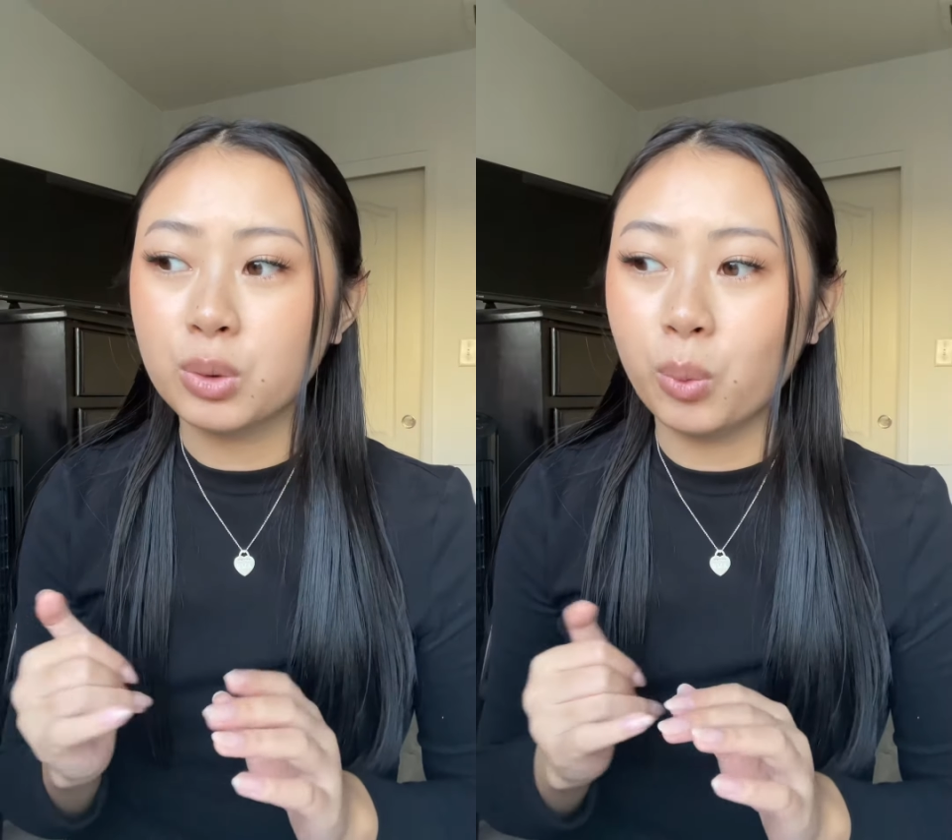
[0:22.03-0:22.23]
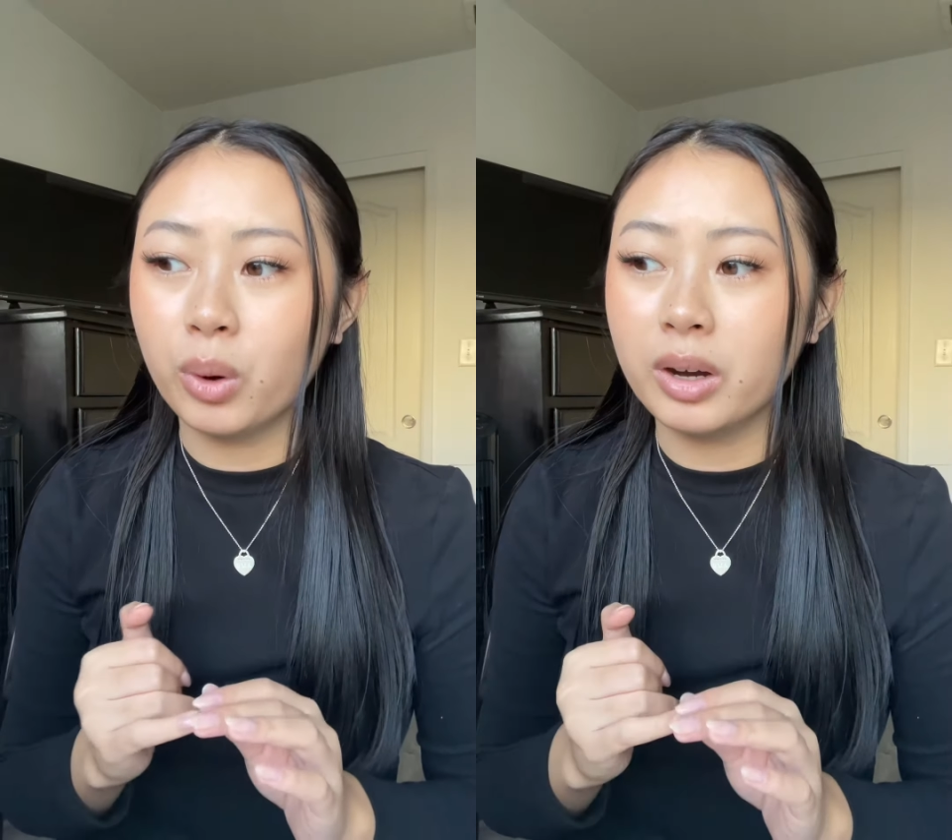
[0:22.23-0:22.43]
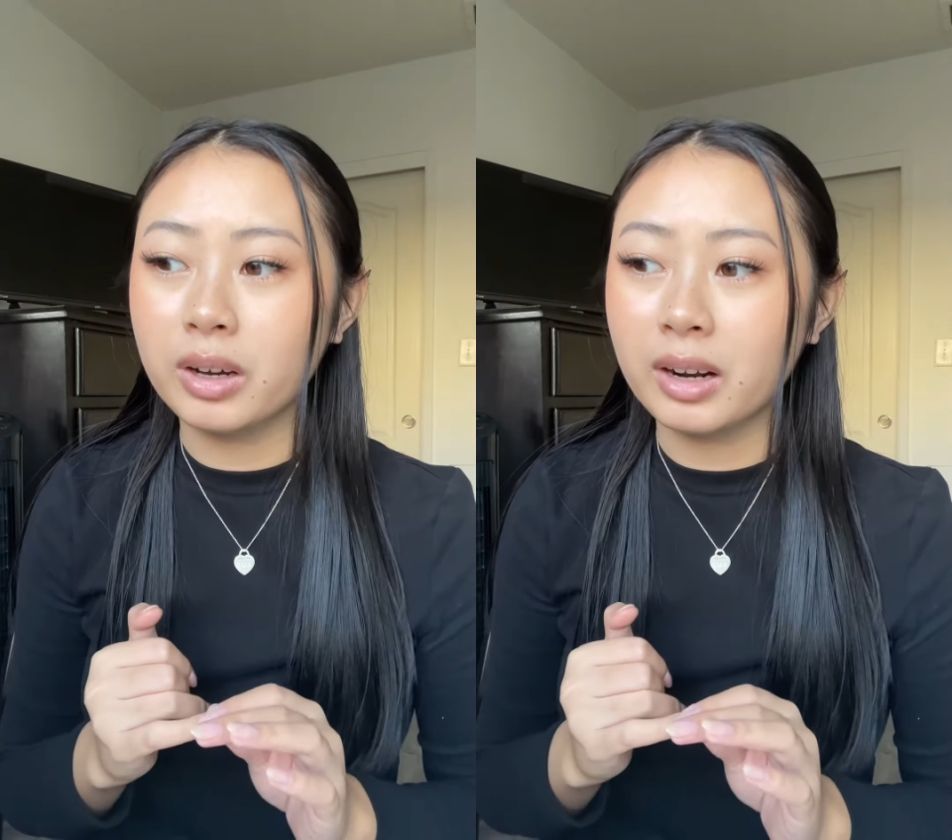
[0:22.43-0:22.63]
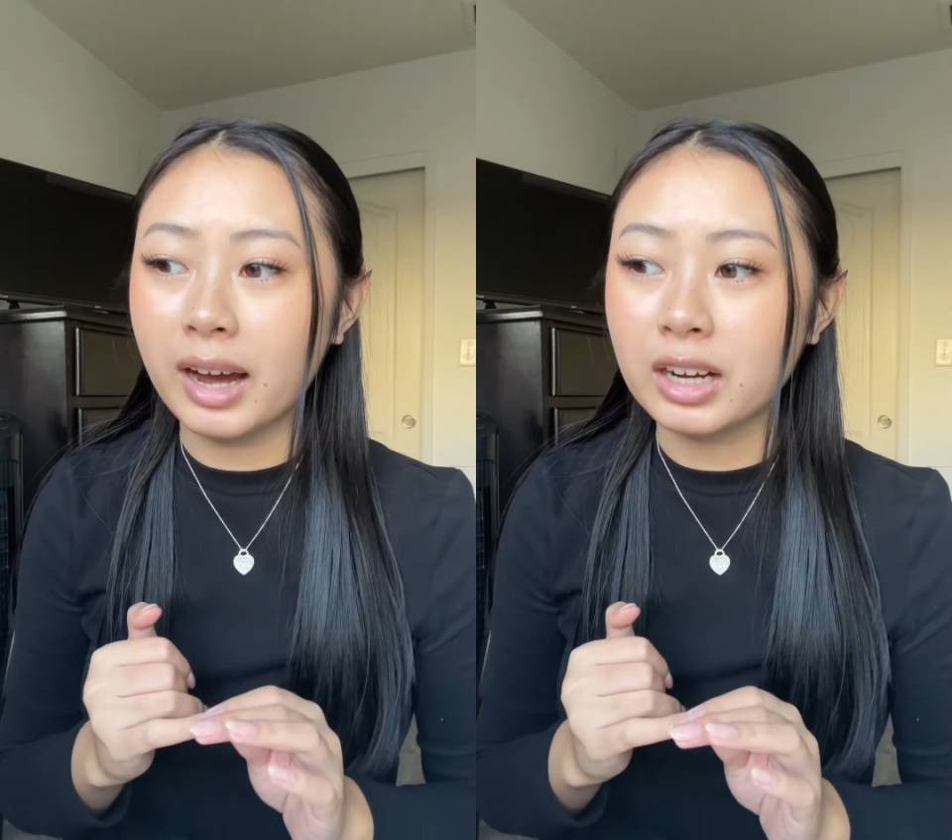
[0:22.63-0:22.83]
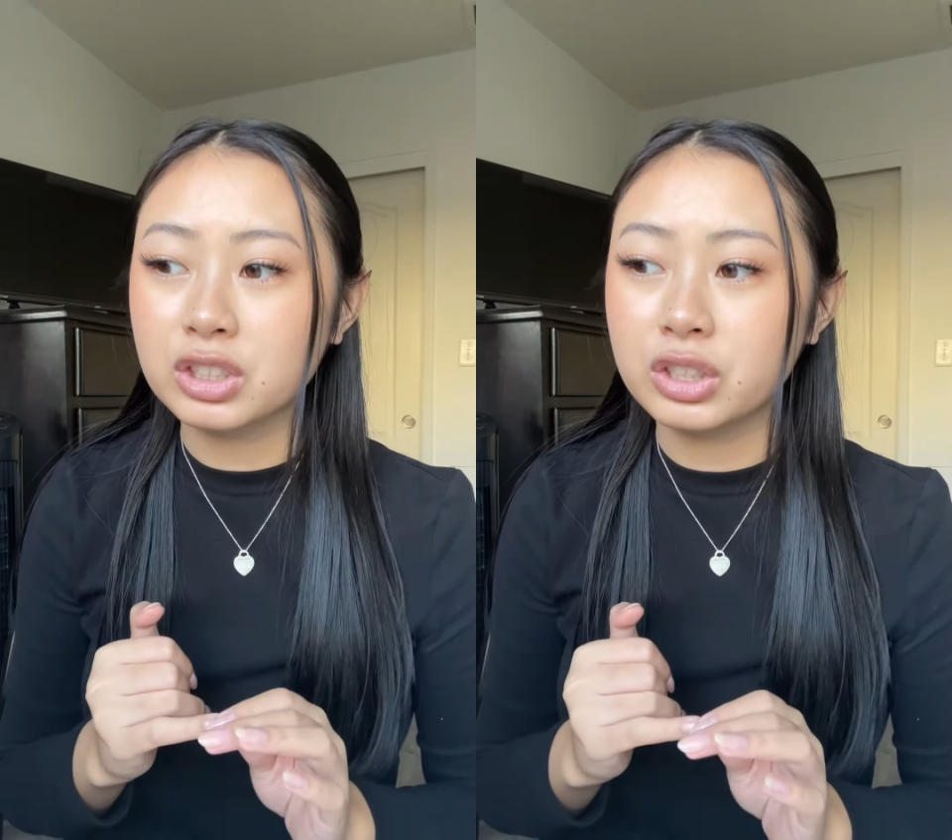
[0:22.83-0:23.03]
would
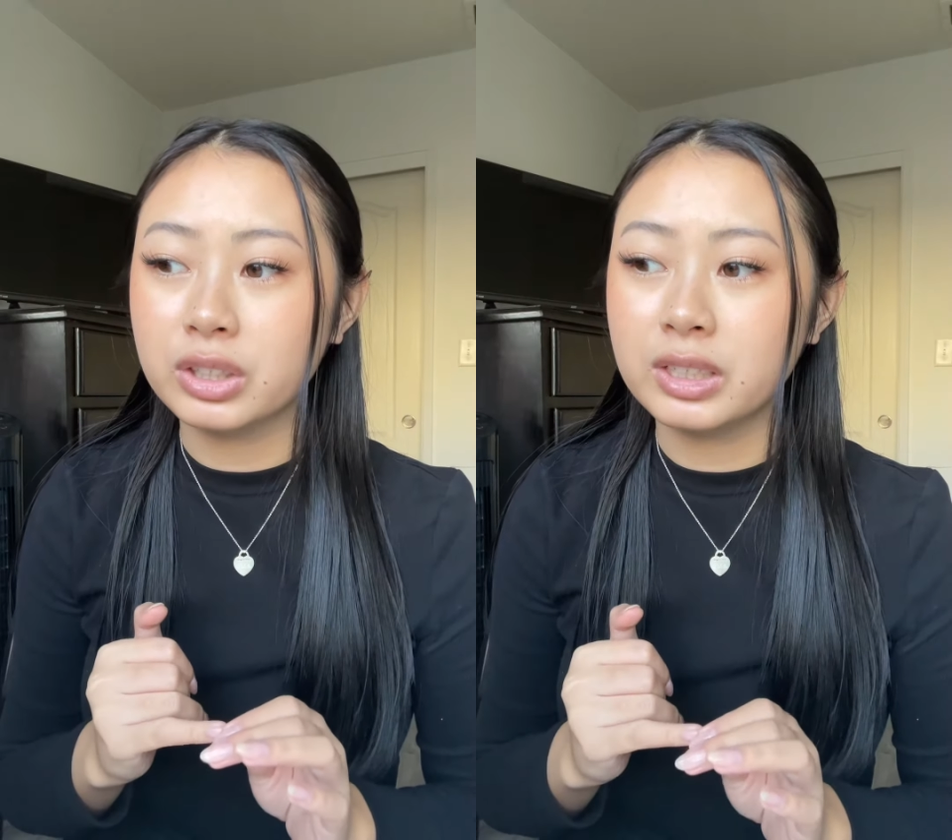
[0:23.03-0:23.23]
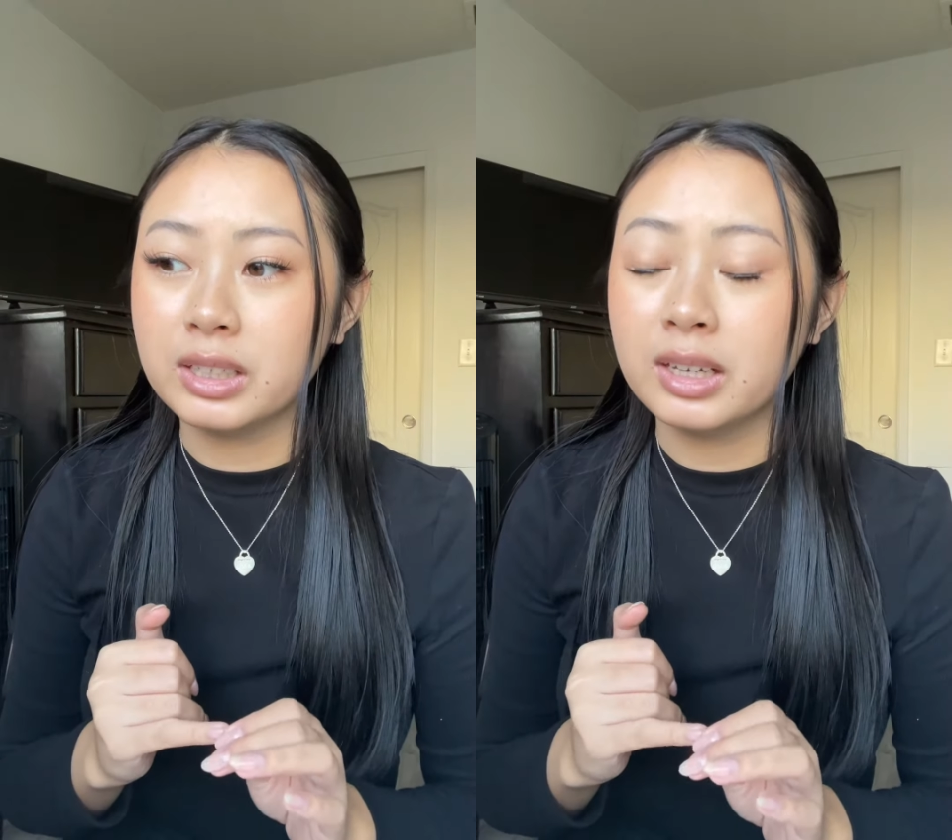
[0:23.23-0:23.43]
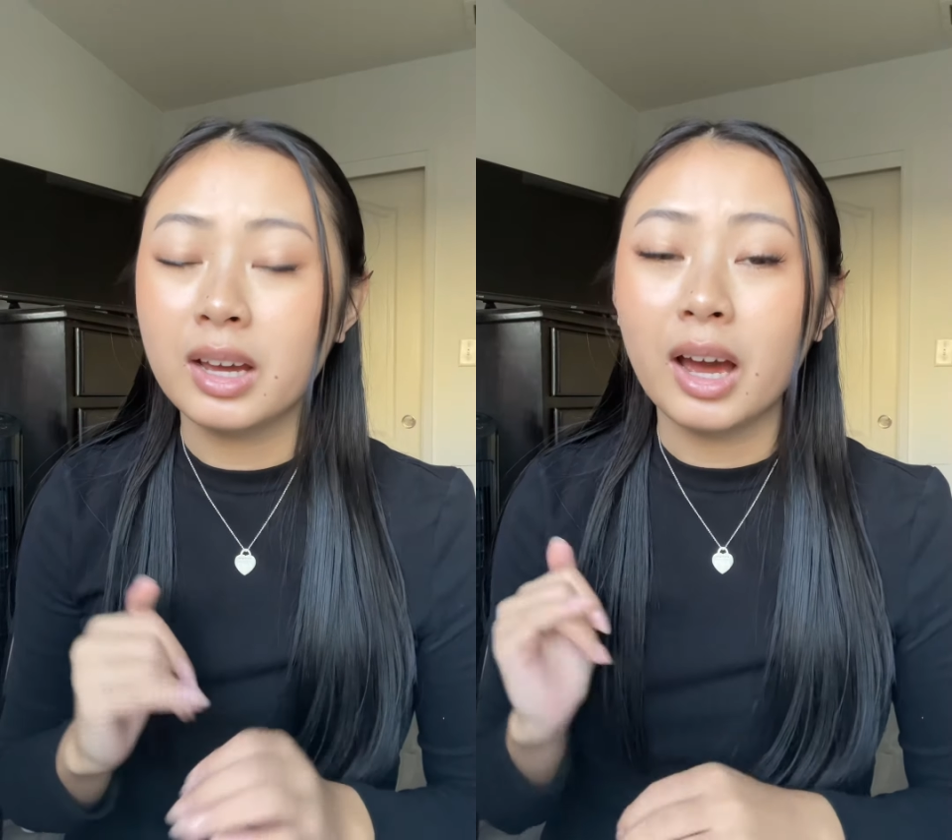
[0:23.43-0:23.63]
actually